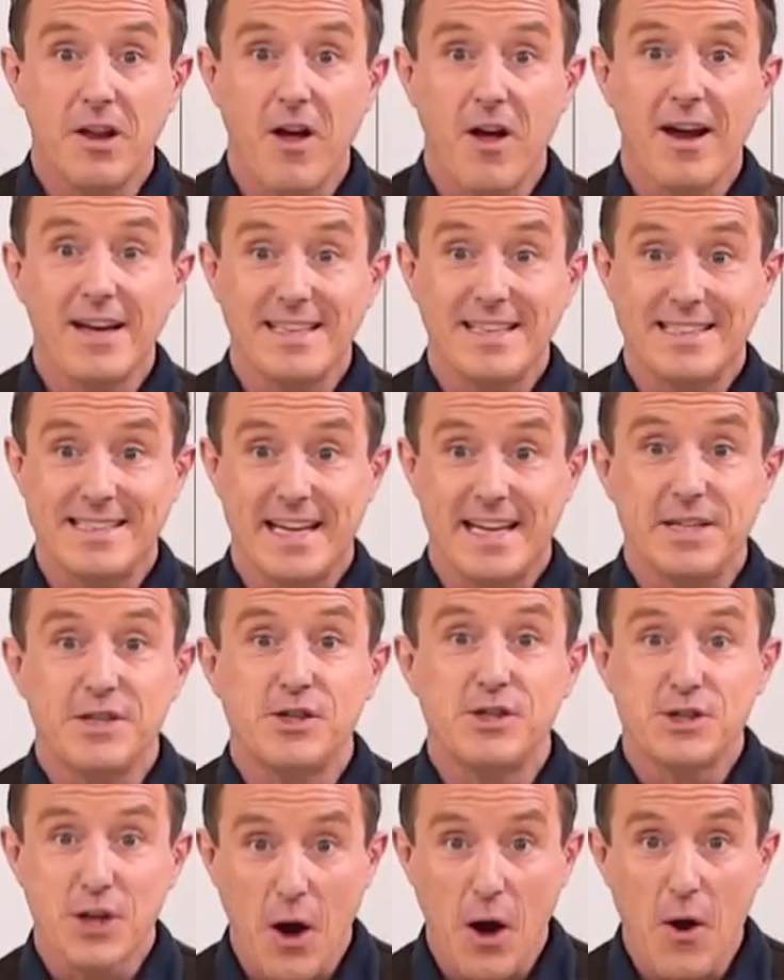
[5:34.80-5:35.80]
lying, you see,
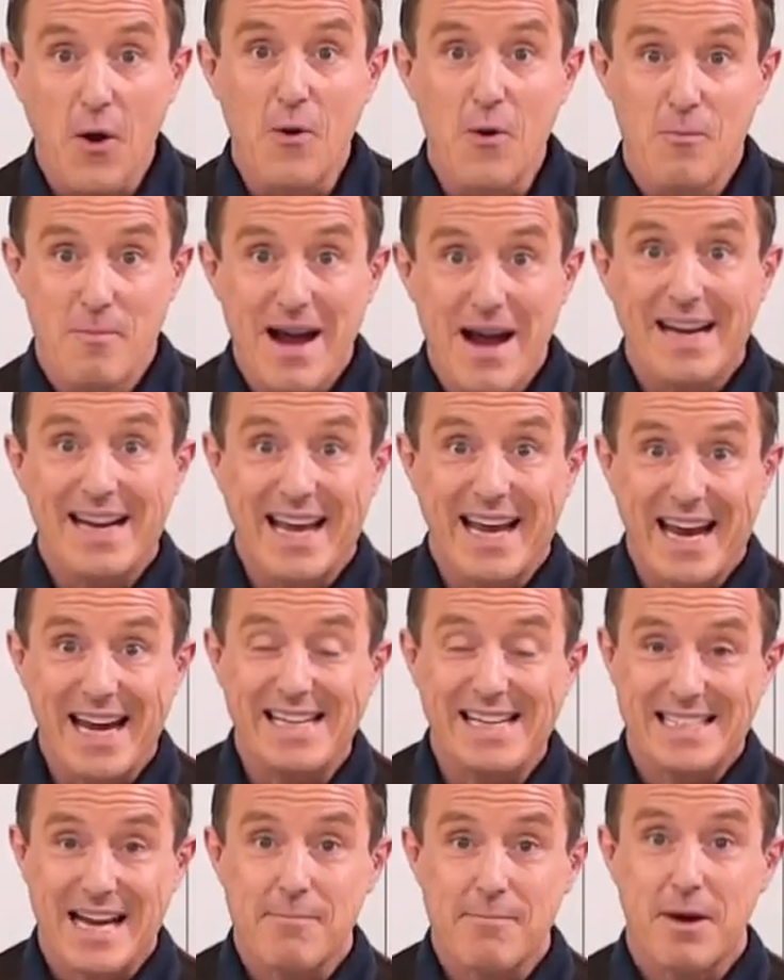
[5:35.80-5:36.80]
so
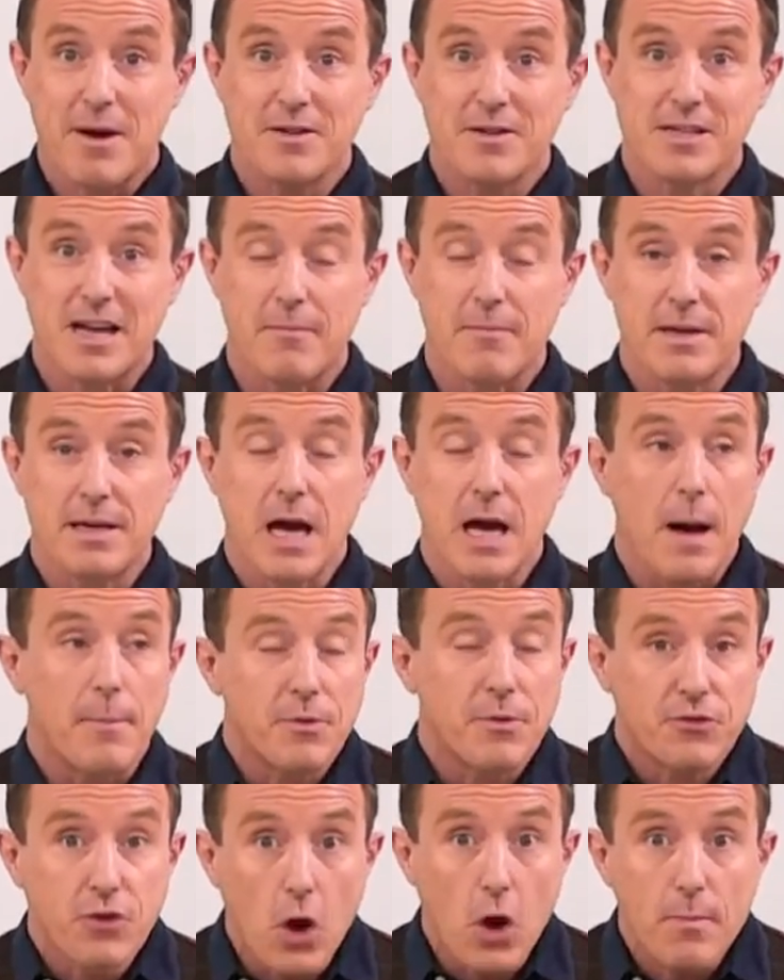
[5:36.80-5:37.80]
many demos coming
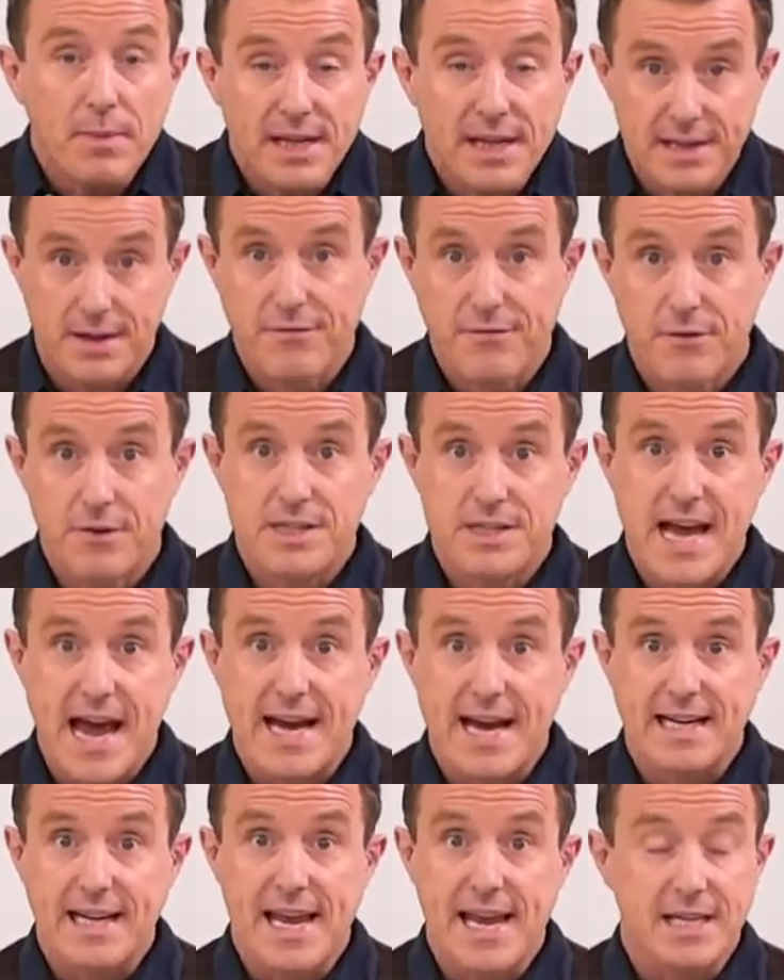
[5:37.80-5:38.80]
up, so many different
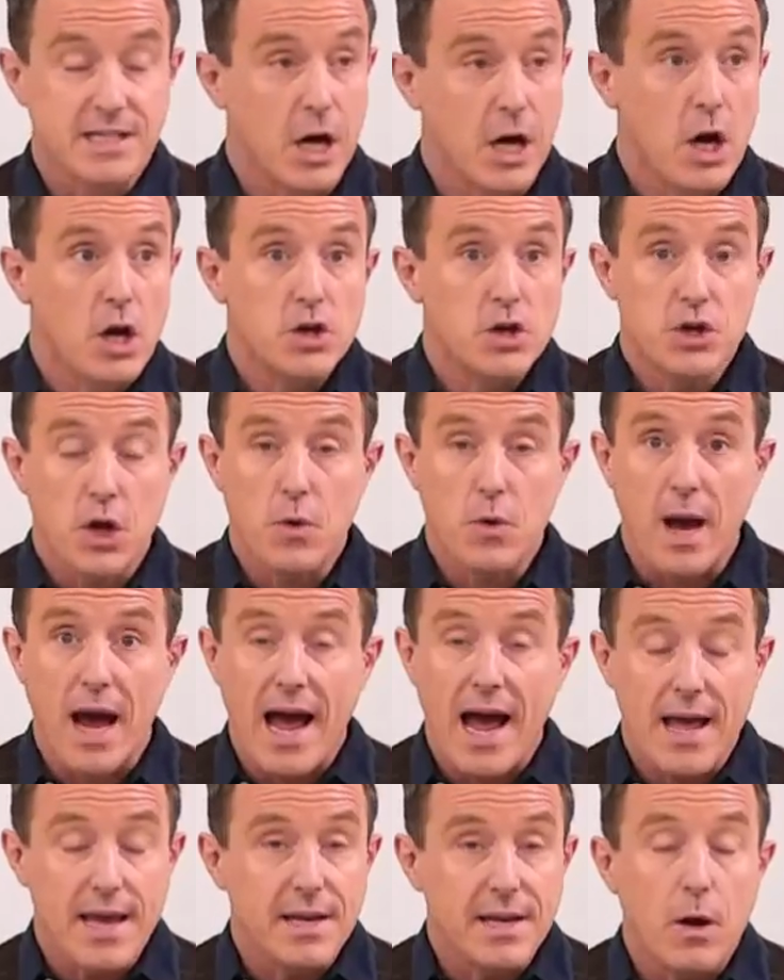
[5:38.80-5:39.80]
techniques. So,
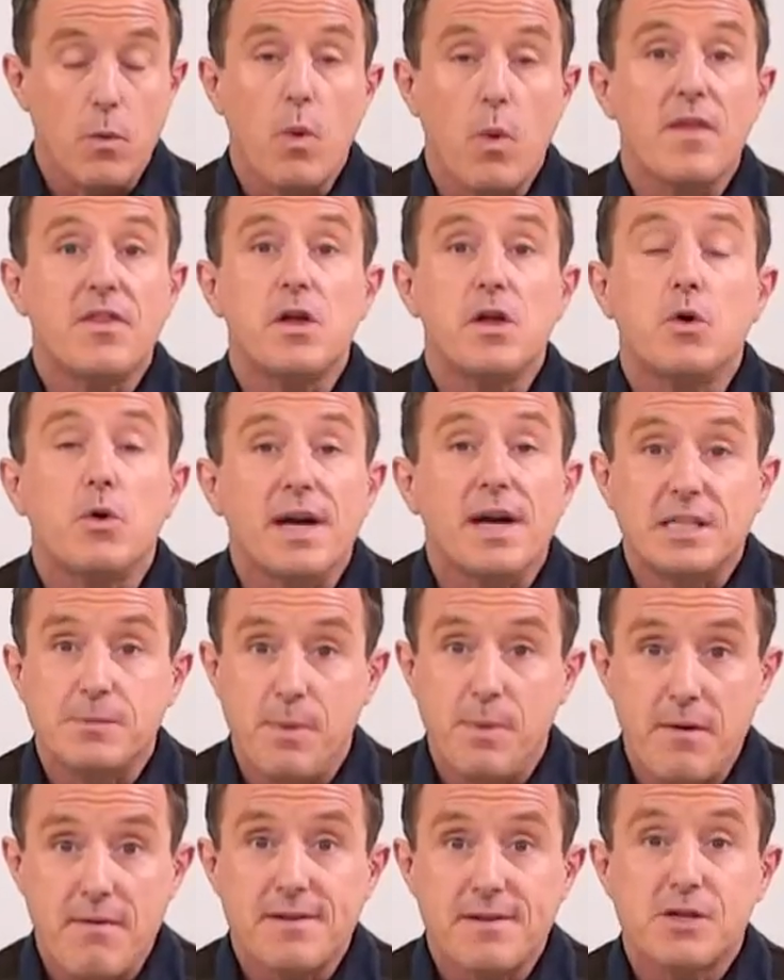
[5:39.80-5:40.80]
you know, whether you're
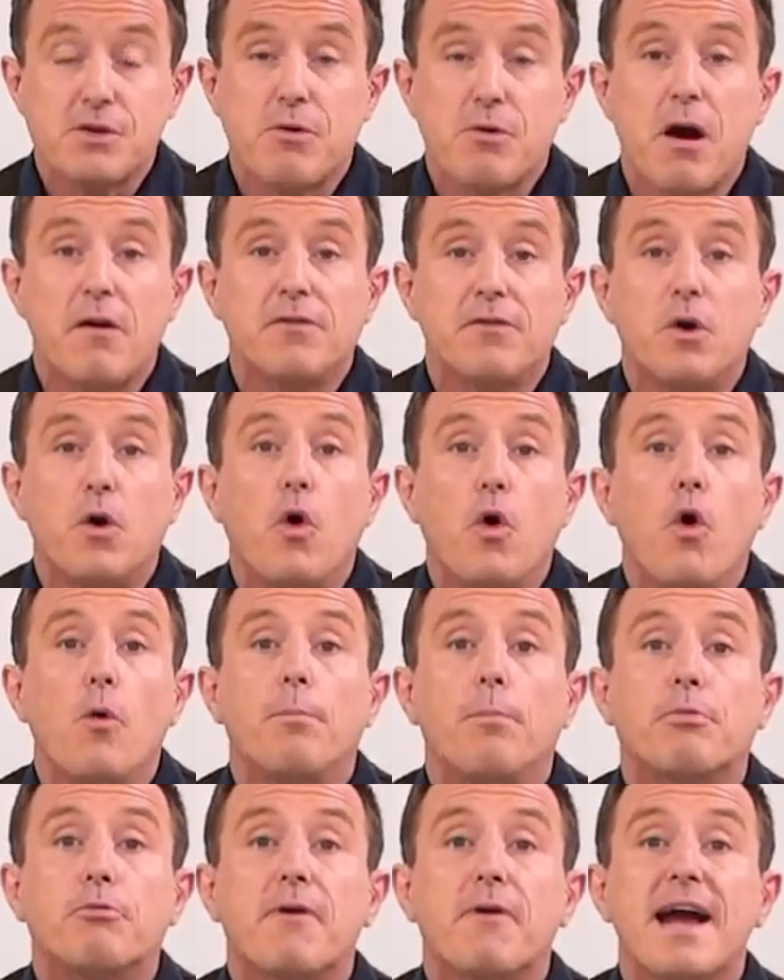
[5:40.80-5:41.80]
experienced crafter or
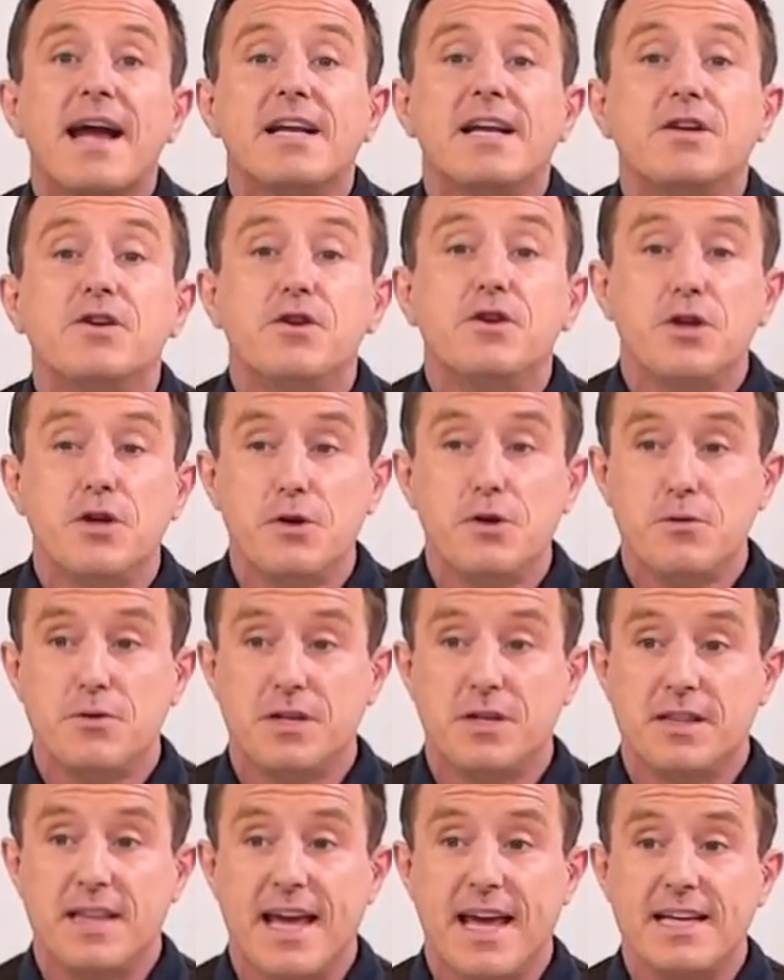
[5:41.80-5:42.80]
brand new
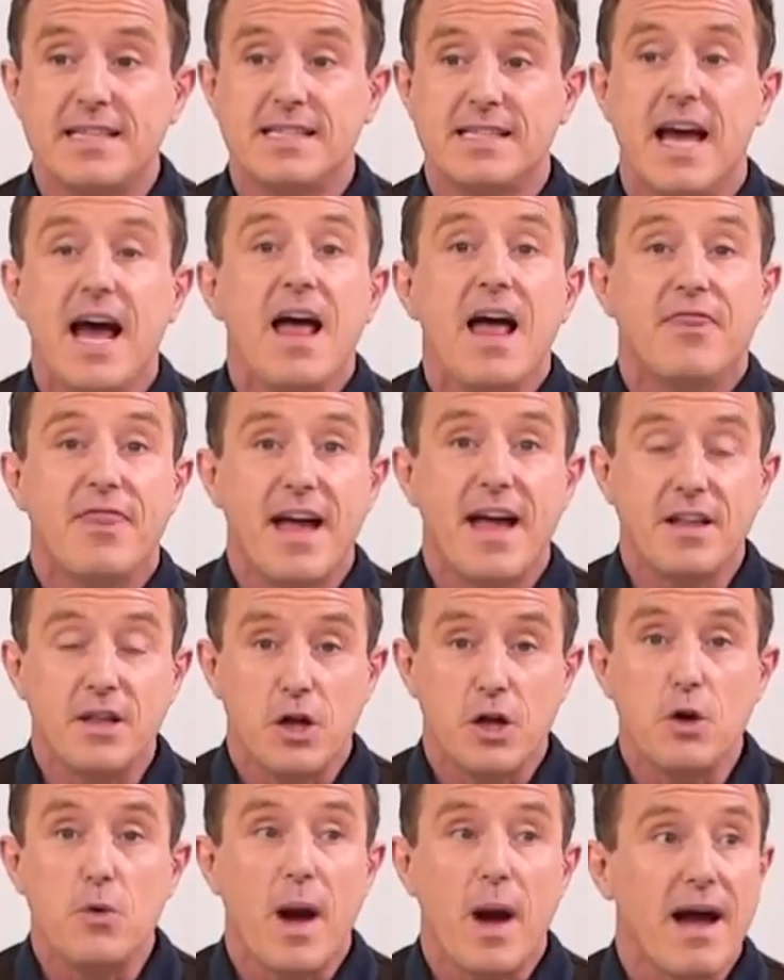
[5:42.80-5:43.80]
to this, then
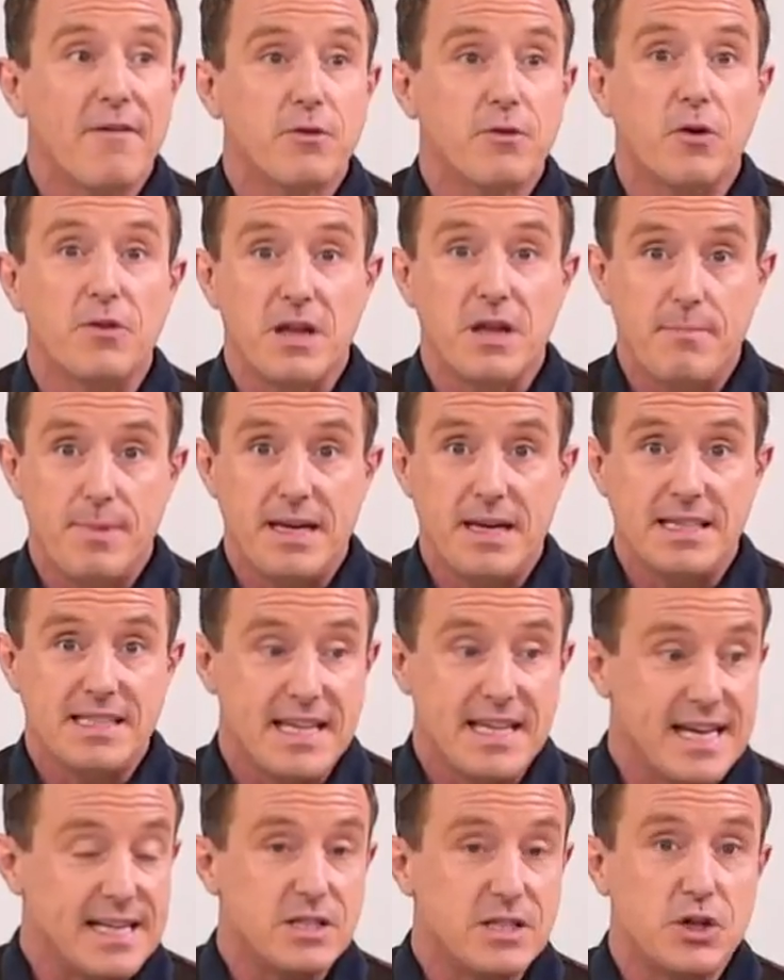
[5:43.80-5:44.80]
you have got the
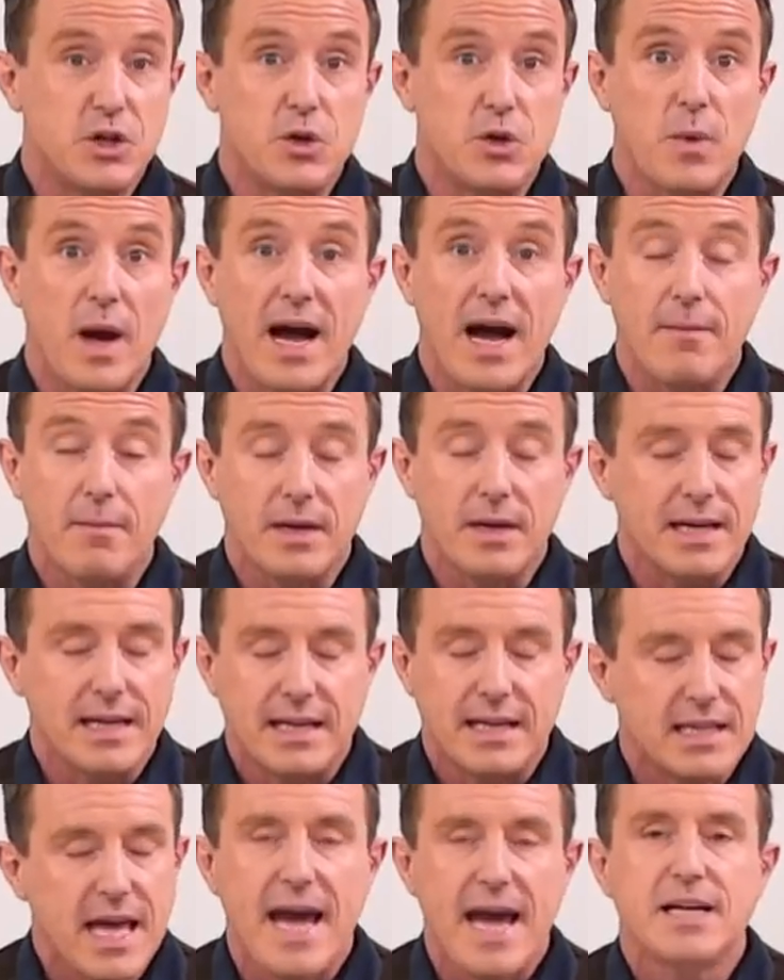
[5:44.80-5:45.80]
ability to
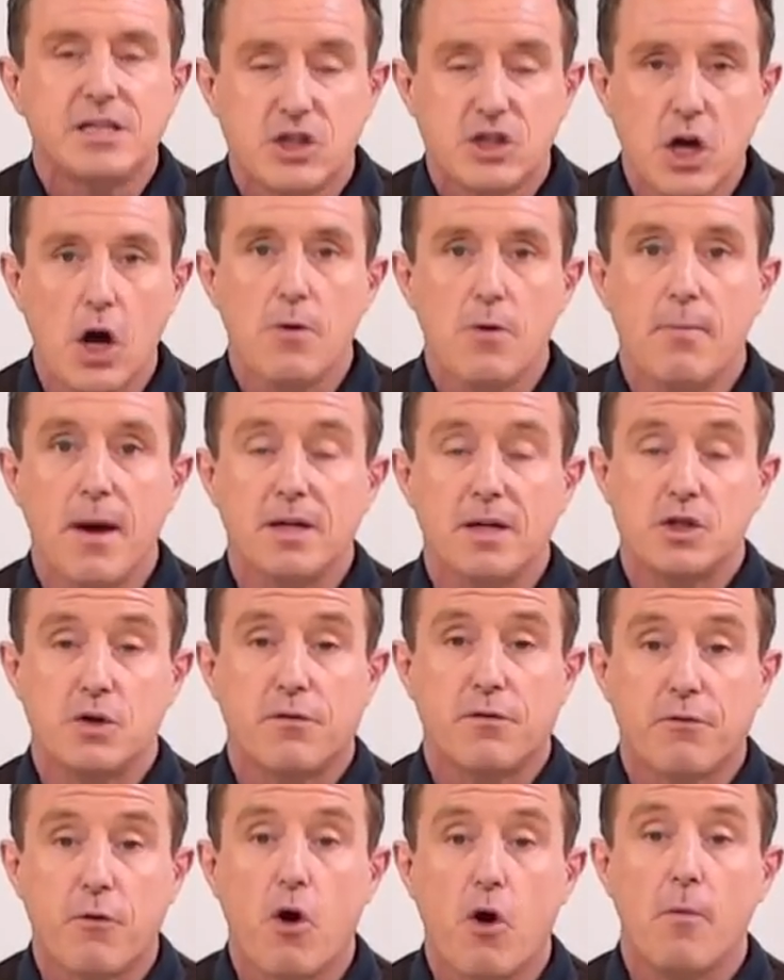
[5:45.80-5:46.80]
um, take so much
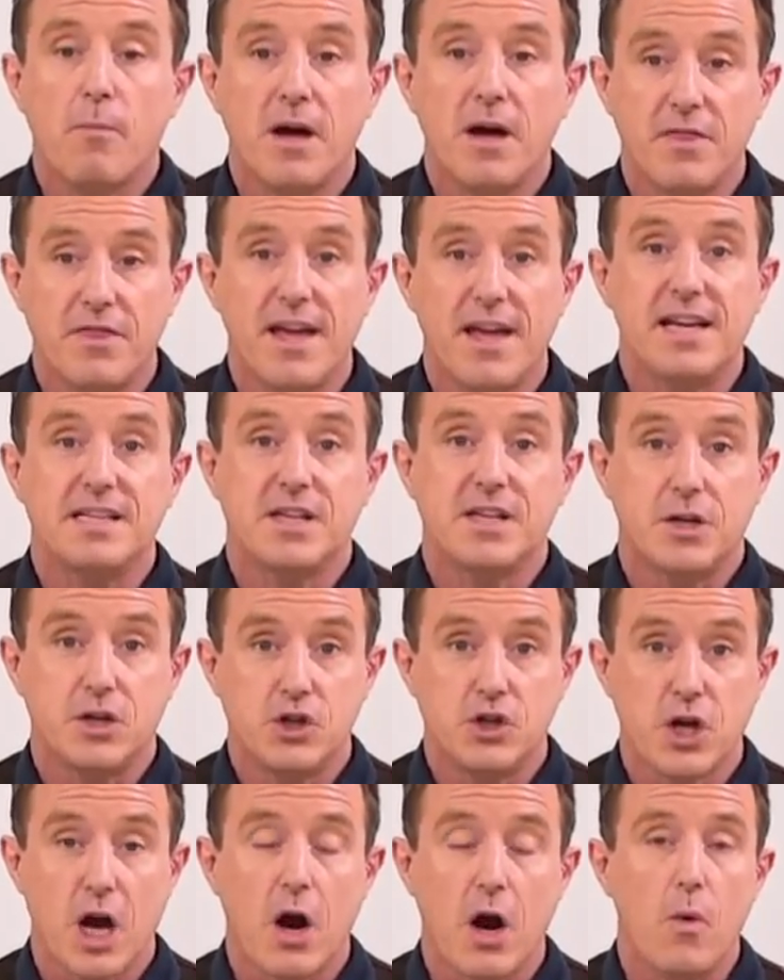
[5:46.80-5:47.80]
from this
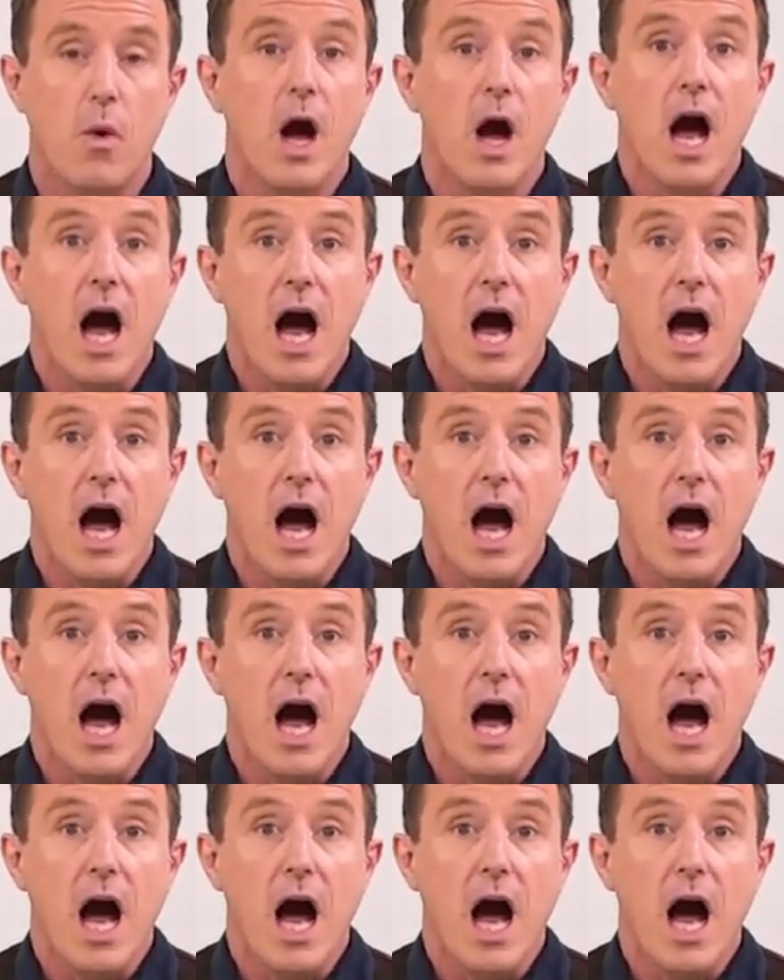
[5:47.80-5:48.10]
show.